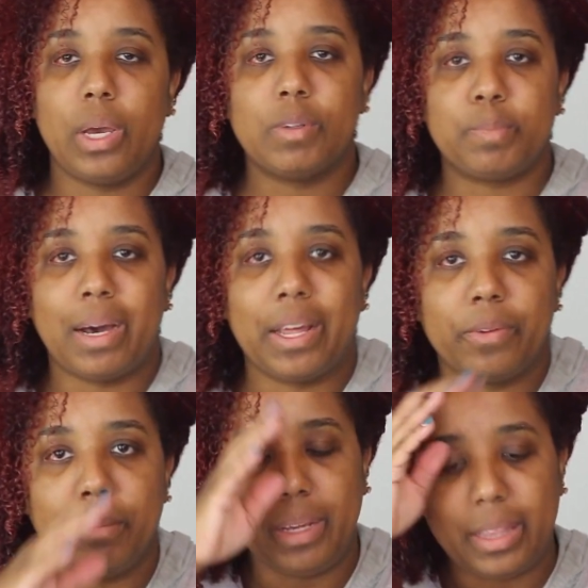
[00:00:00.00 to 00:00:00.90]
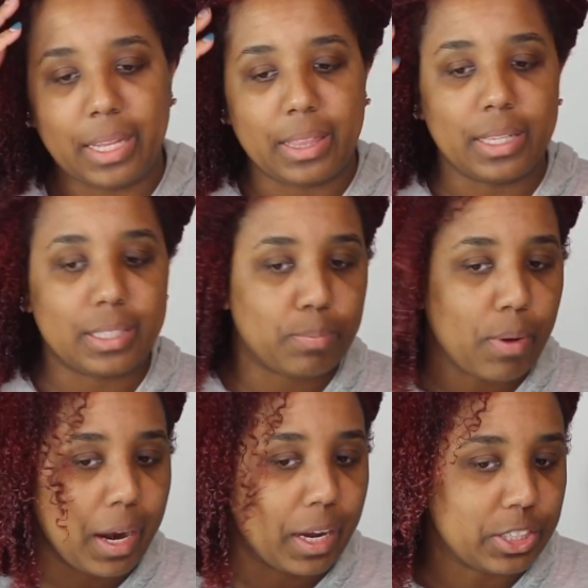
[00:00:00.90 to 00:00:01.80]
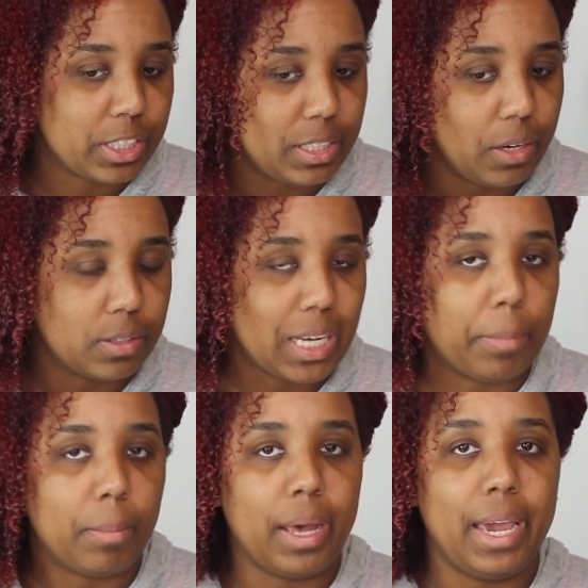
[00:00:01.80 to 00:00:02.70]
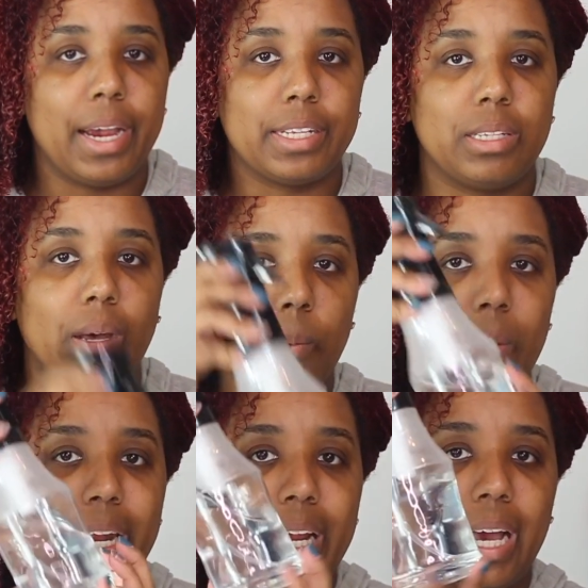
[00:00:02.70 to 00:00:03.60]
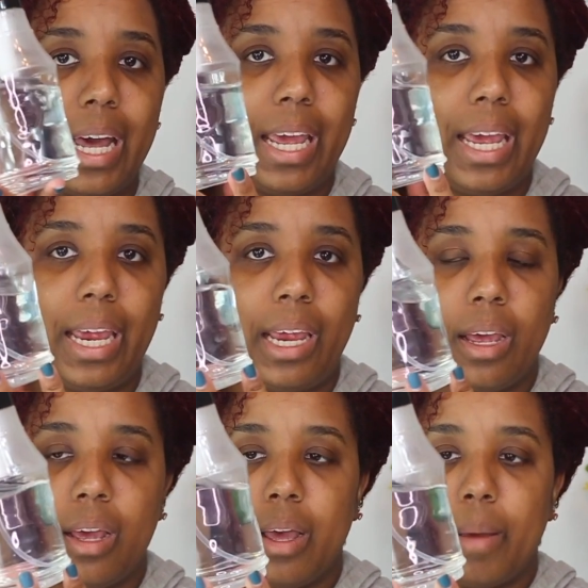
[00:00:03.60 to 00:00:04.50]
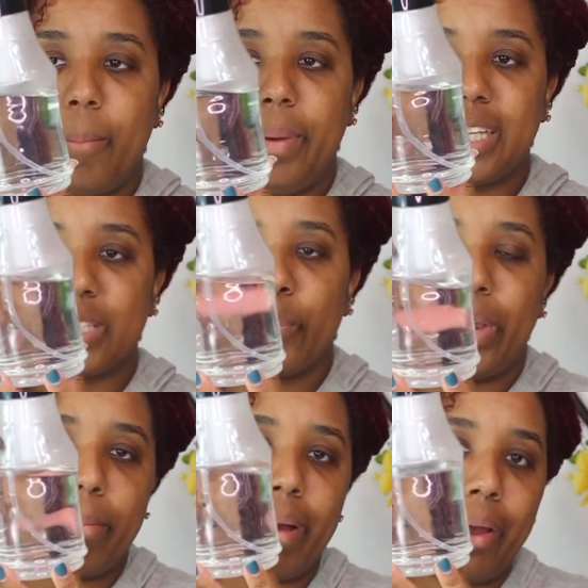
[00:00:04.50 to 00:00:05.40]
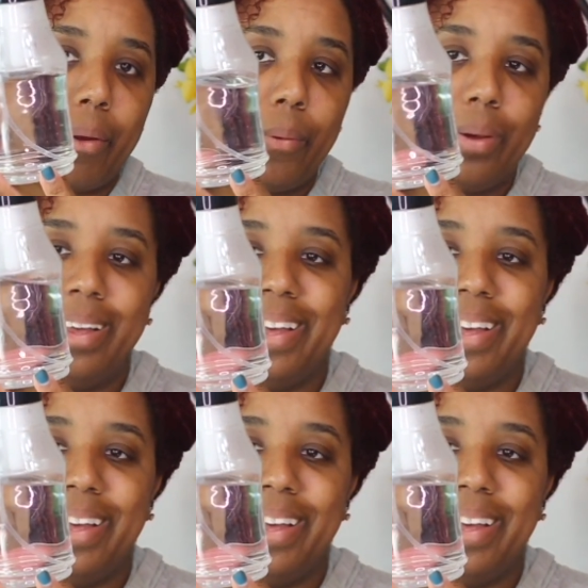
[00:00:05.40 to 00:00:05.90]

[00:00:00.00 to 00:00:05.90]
it was bothering me that this product was just sitting on top of my hair. So I went and got a big spray bottle.